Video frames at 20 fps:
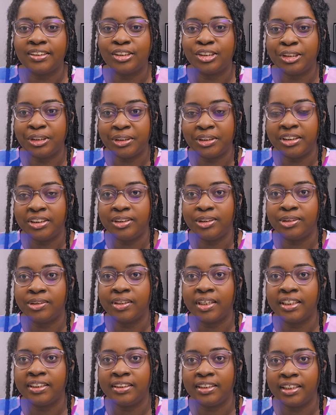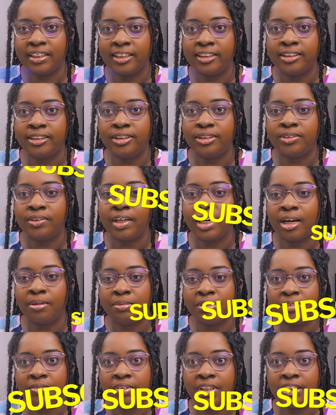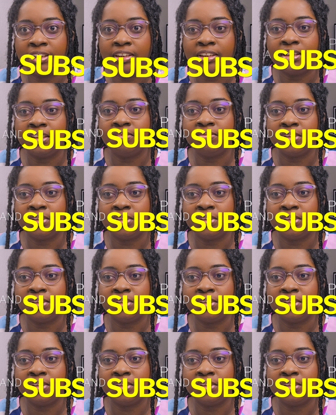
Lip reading: turning your ideas into captivating